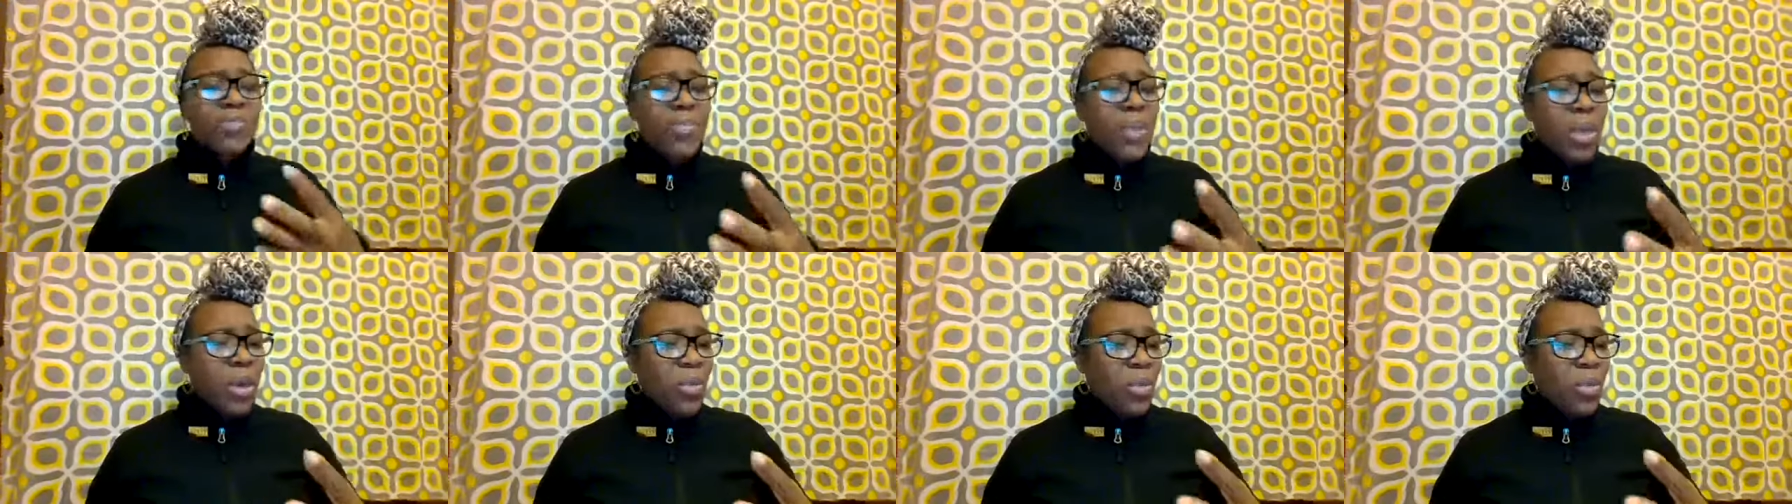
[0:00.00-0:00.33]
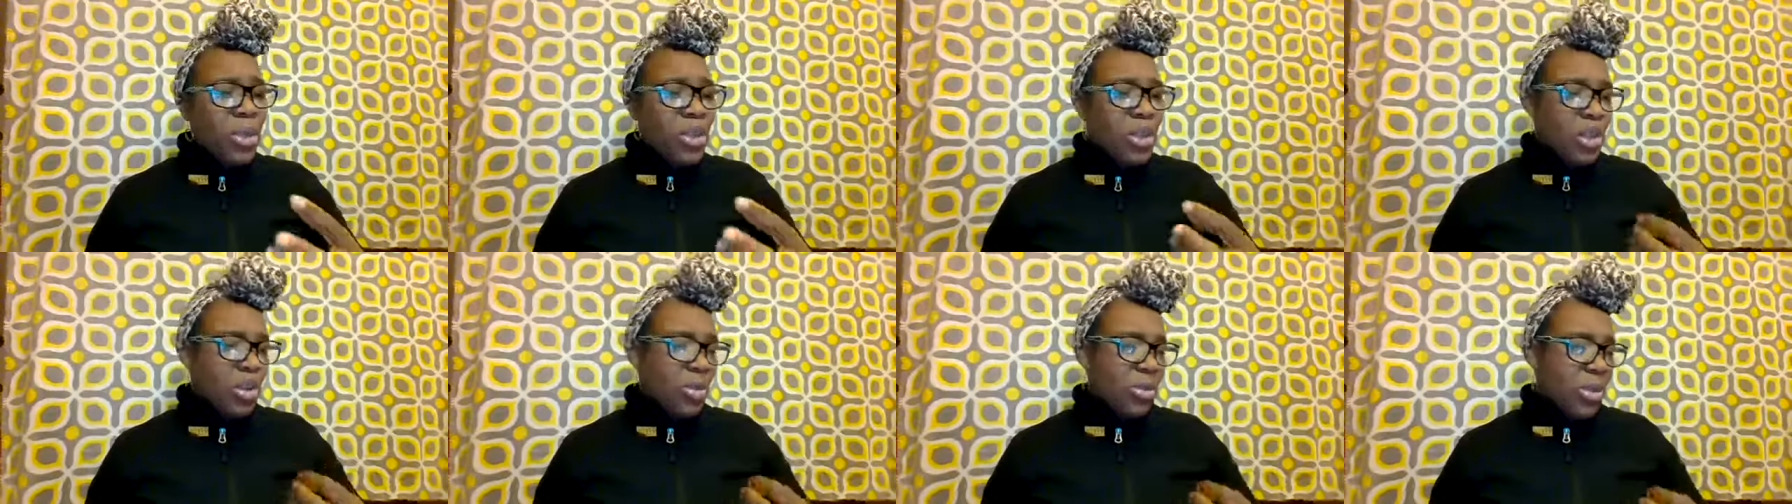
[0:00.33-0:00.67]
be
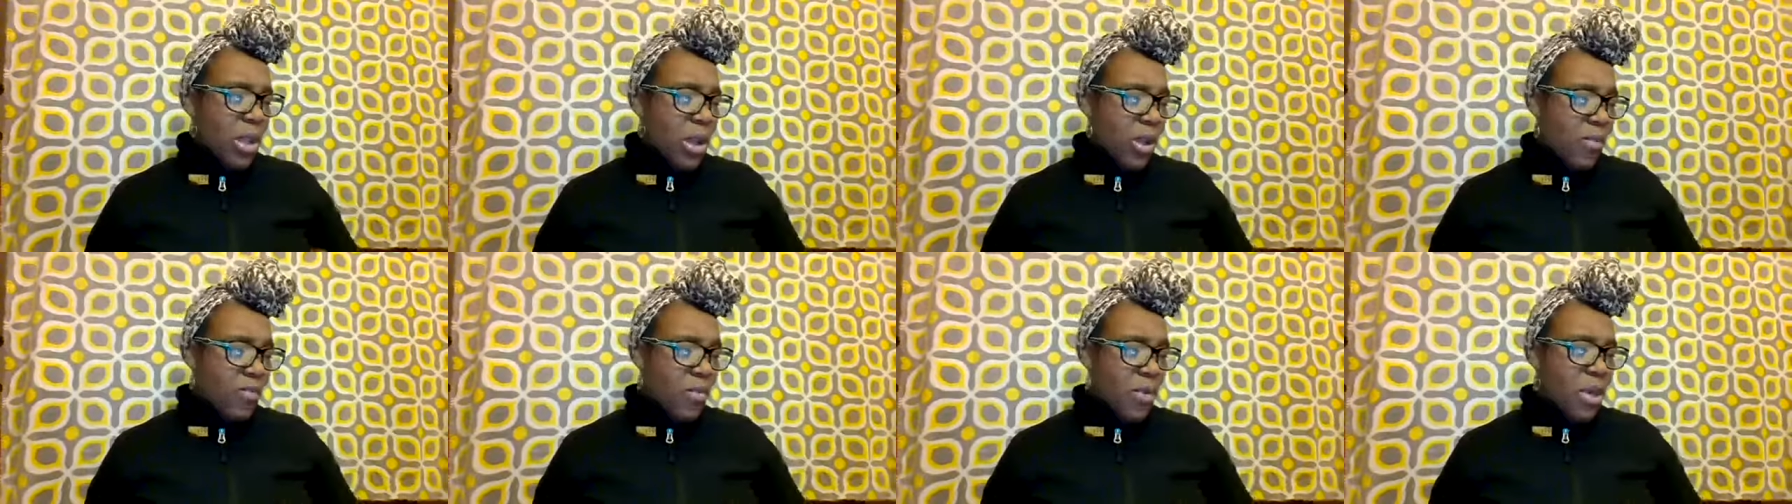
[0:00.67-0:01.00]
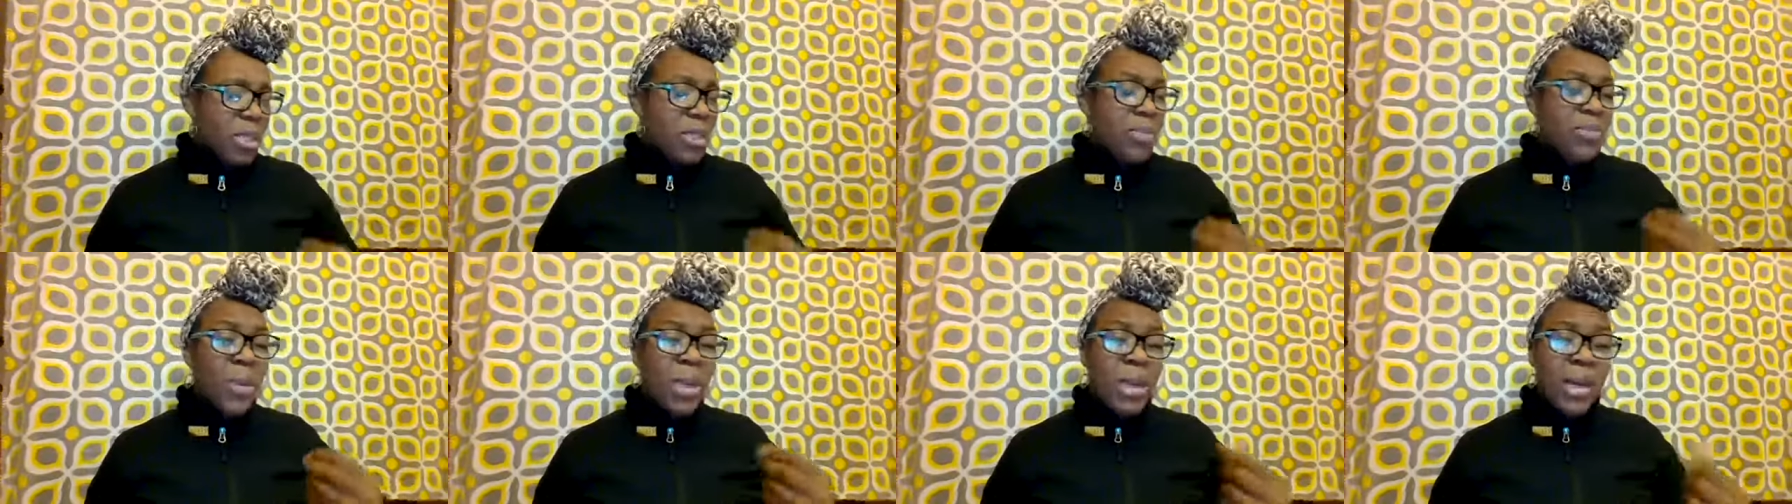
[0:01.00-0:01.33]
with your loved
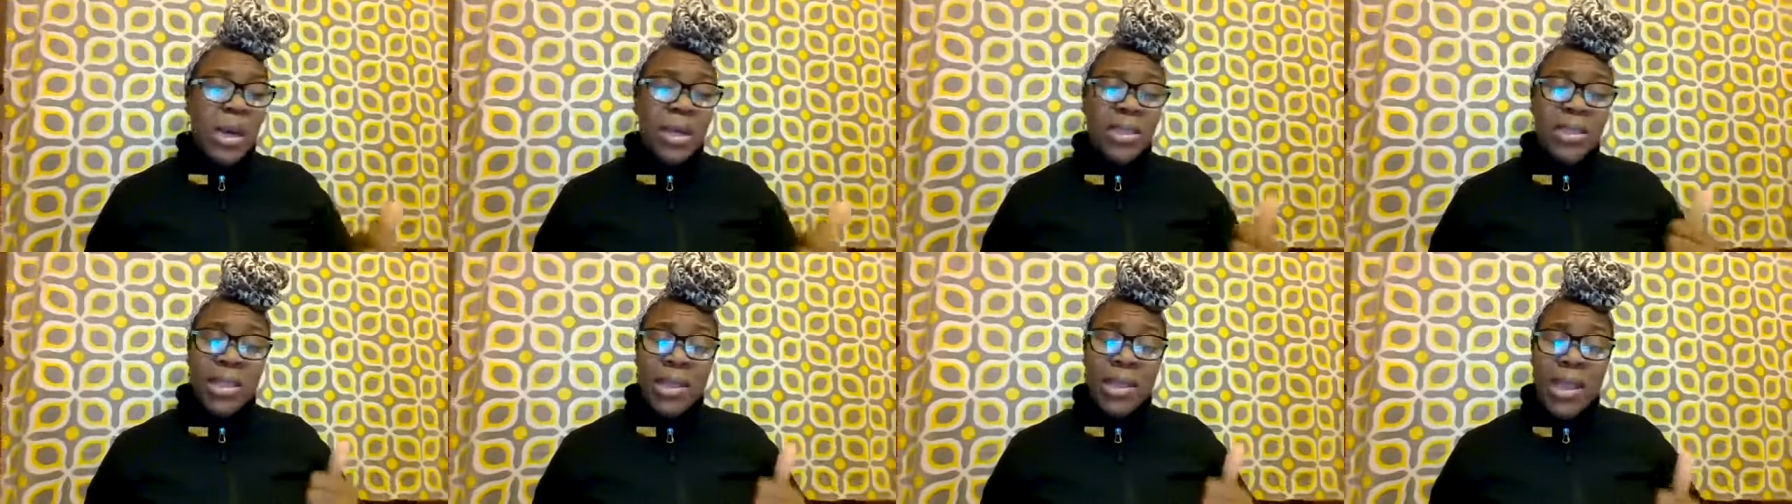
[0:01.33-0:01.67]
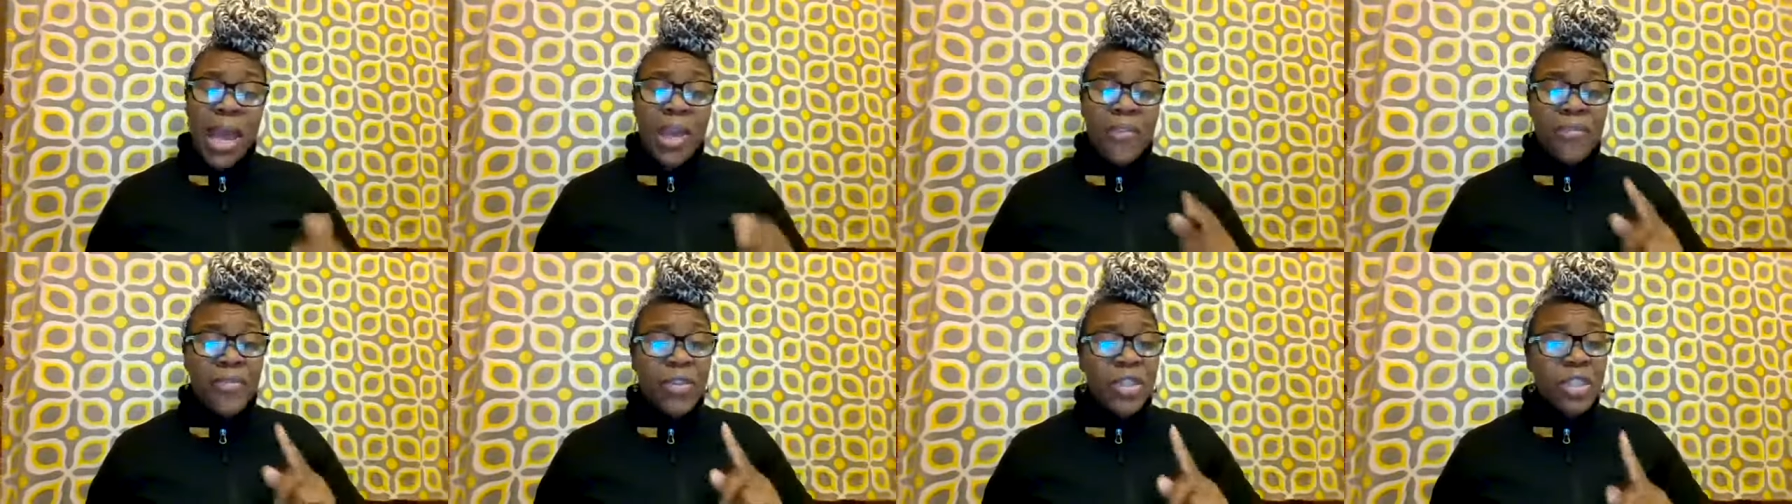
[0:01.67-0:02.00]
ones, because
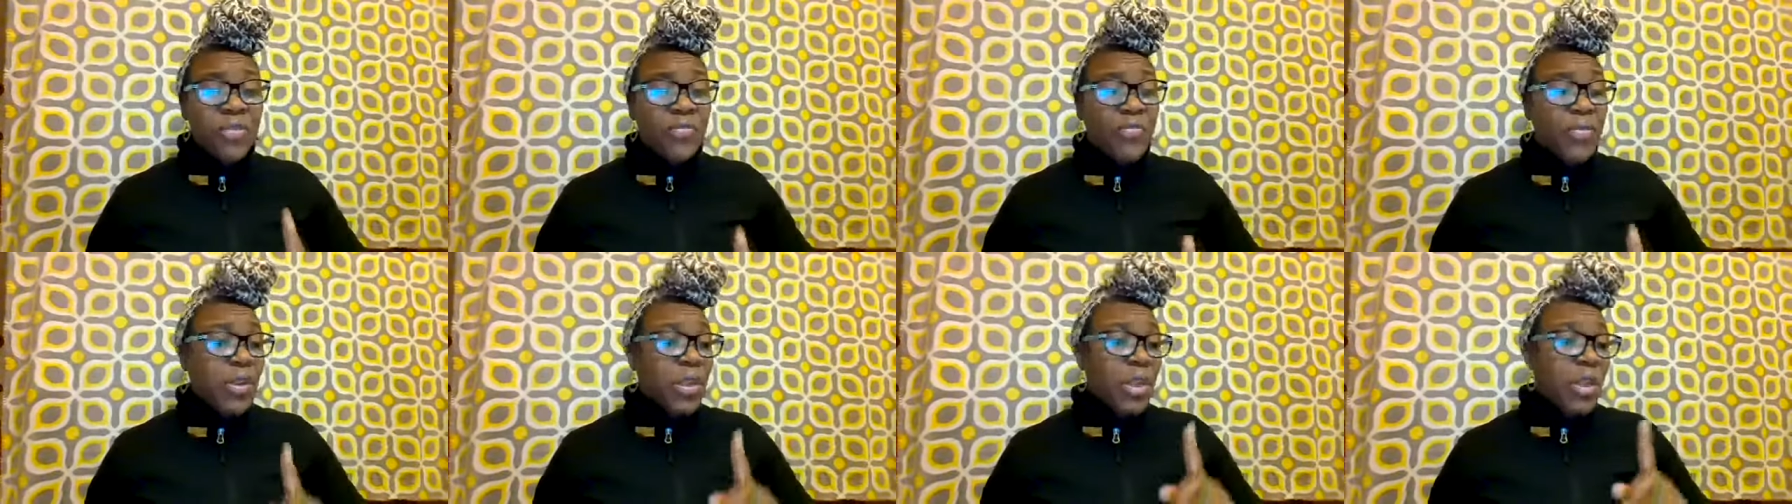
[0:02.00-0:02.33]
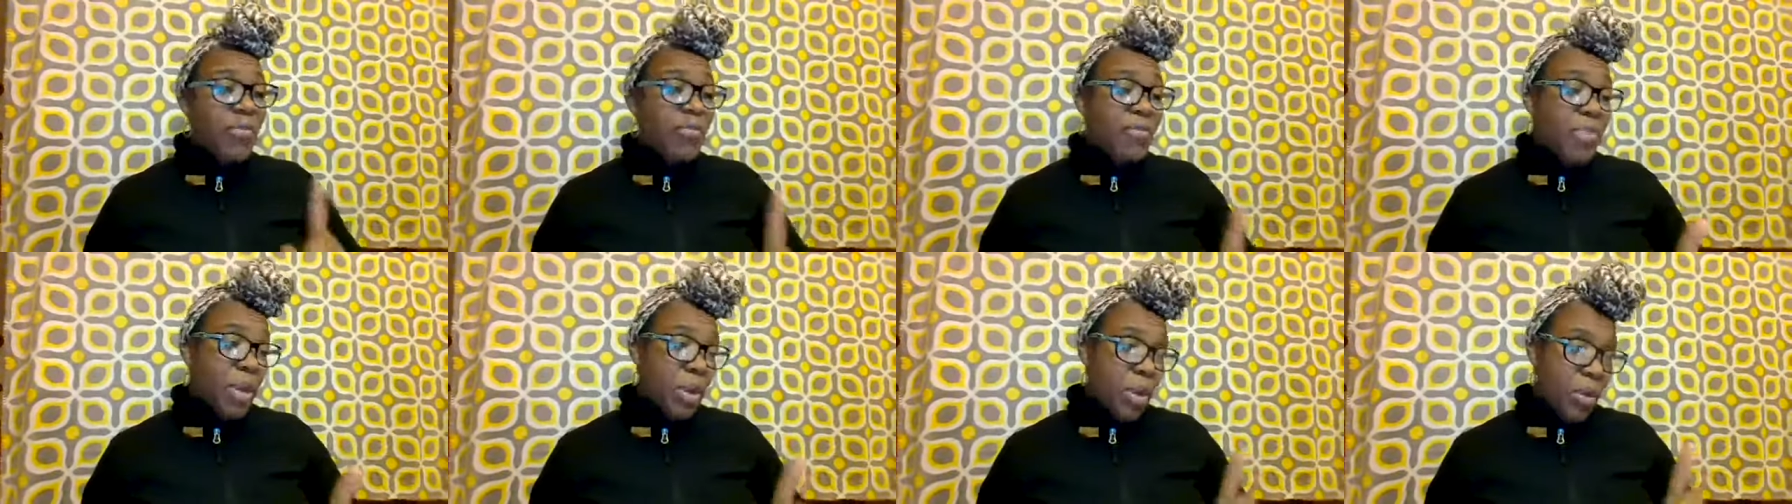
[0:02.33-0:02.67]
life is full
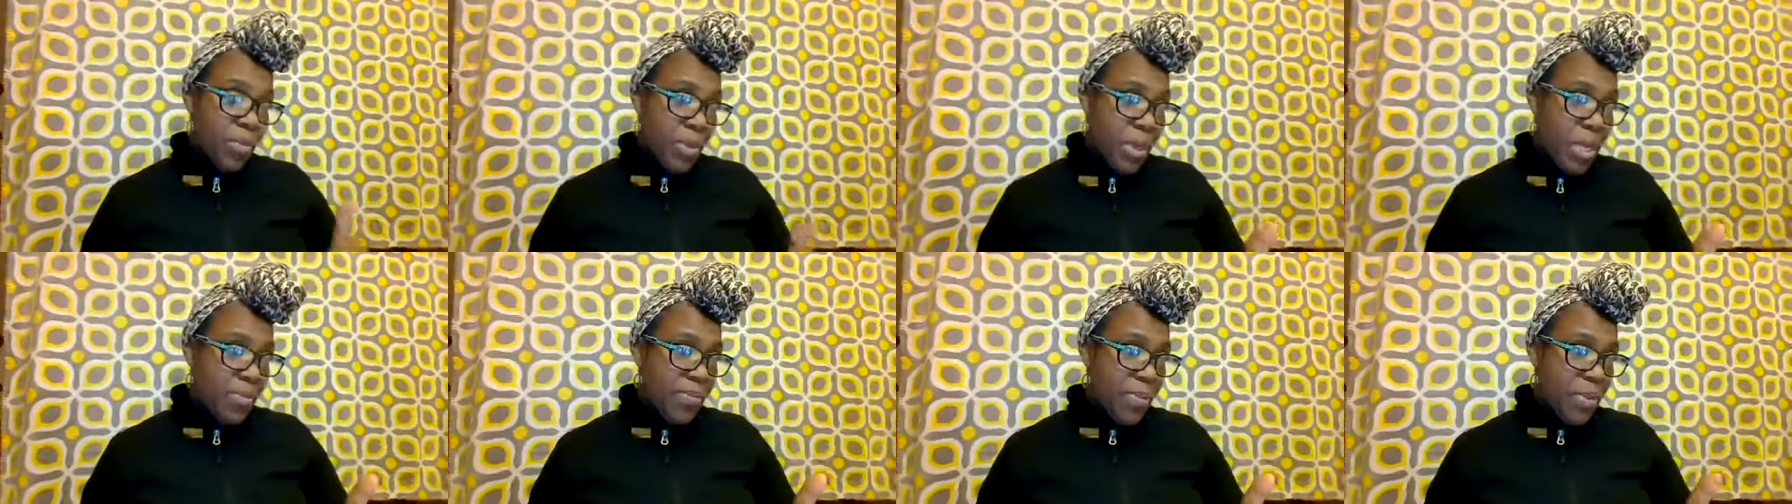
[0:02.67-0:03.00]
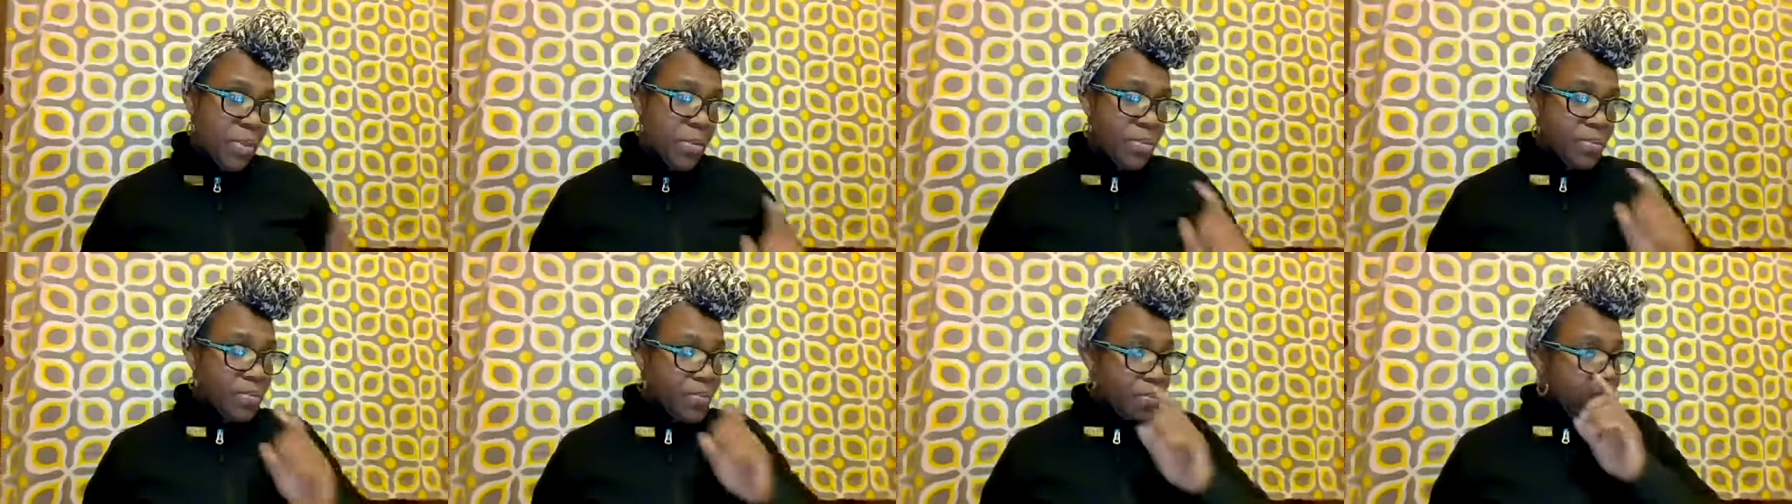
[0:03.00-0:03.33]
of bitter
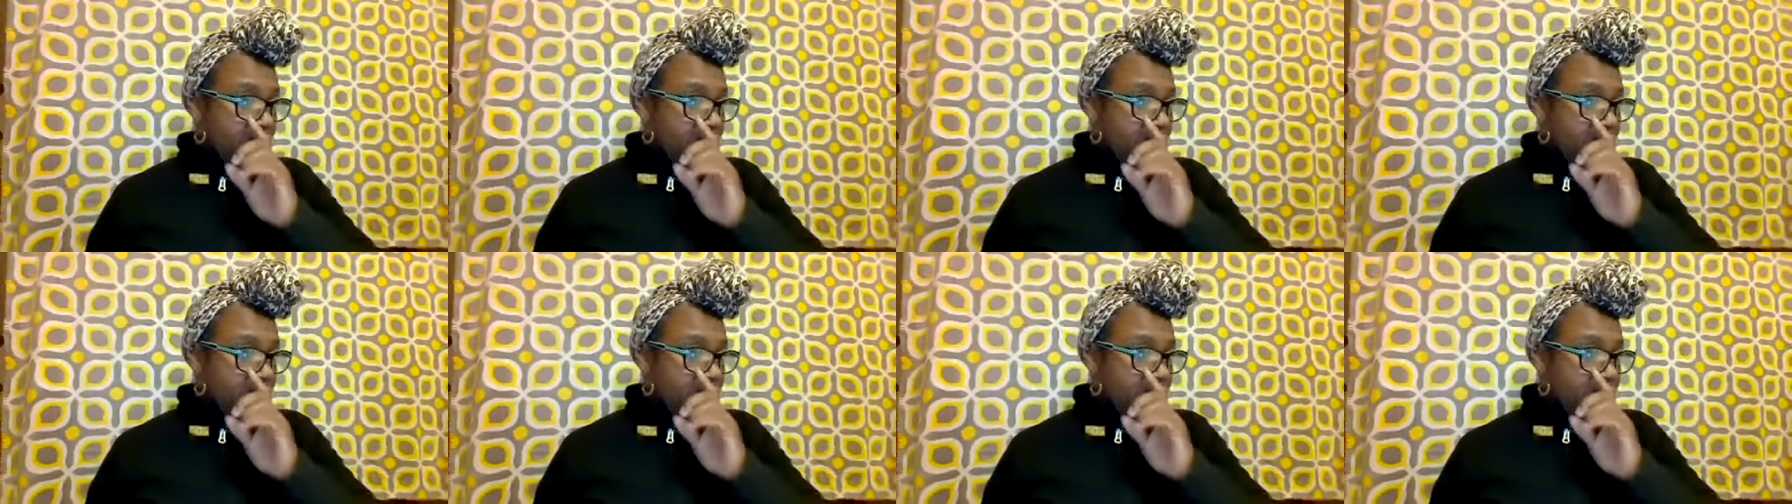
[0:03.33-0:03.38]
people.